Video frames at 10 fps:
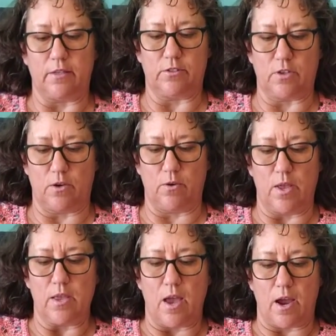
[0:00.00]
So
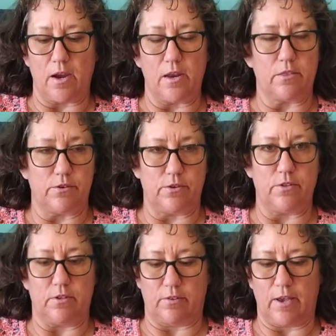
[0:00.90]
I either do
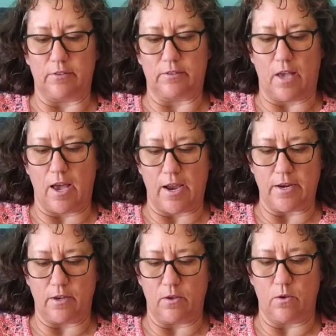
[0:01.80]
this
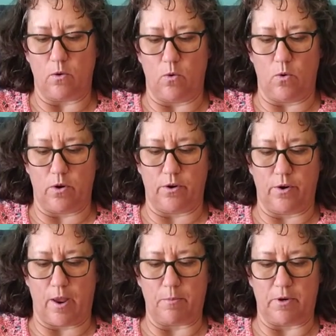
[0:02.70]
outside
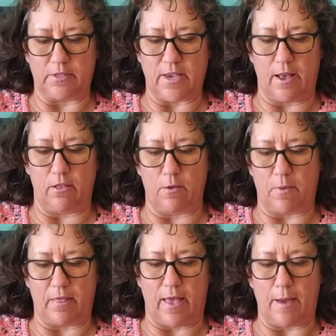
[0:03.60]
or I put a towel on
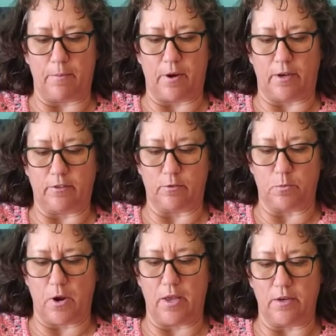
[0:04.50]
my lap and I
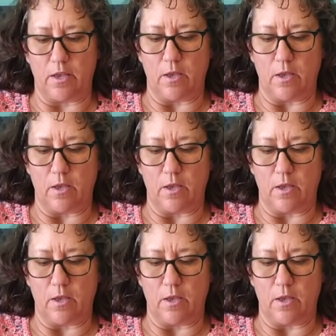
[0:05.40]
spread